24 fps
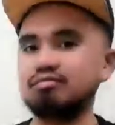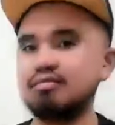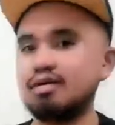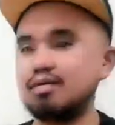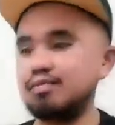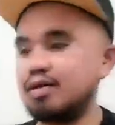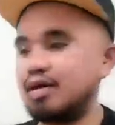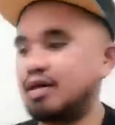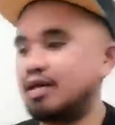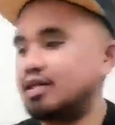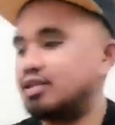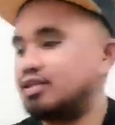
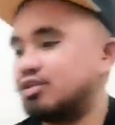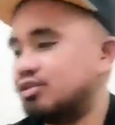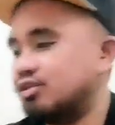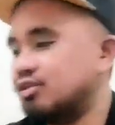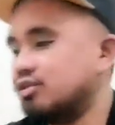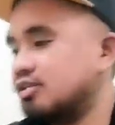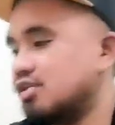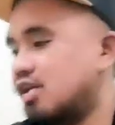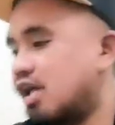Mamaya na to.